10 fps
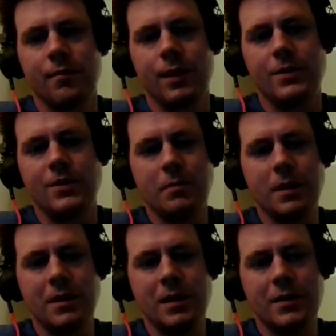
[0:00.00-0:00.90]

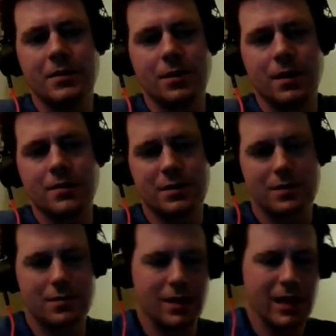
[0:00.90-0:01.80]
Something, it's
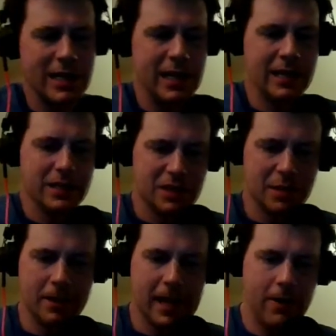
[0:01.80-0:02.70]
the idea is
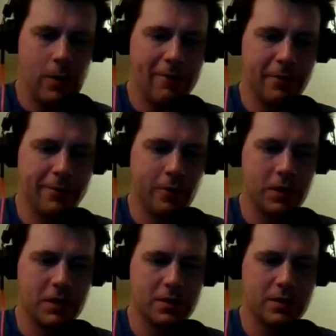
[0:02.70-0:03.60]
something I don't have to
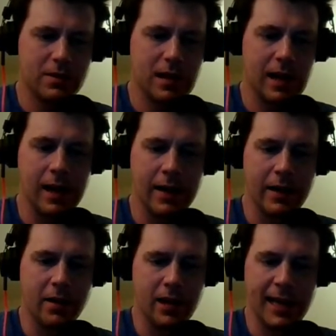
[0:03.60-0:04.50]
focus on
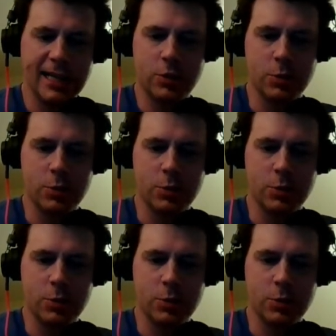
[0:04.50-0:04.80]
the actual